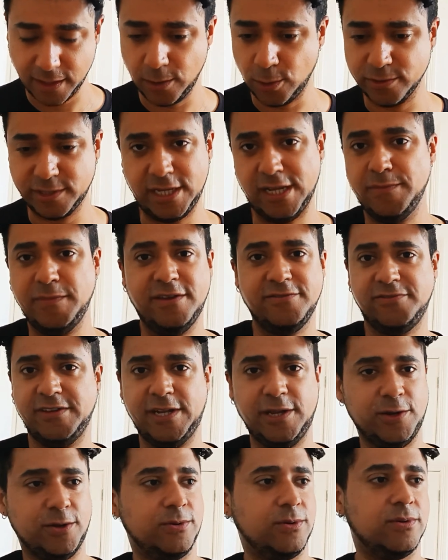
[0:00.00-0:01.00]
Or send me a
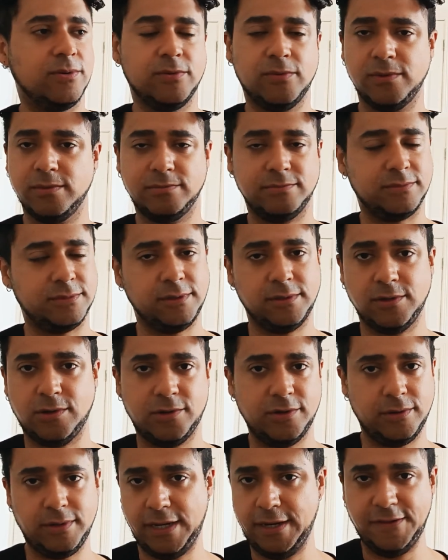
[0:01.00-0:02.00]
video
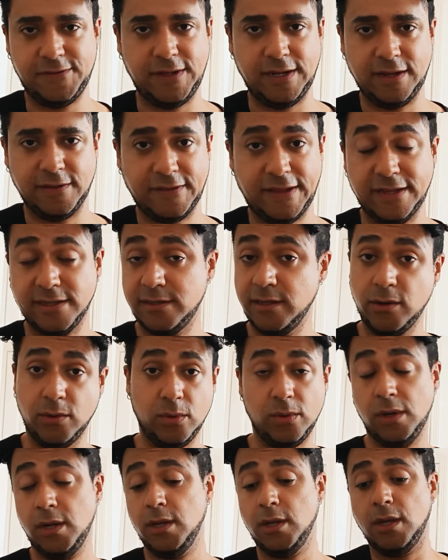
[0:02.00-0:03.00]
or anything like that. No.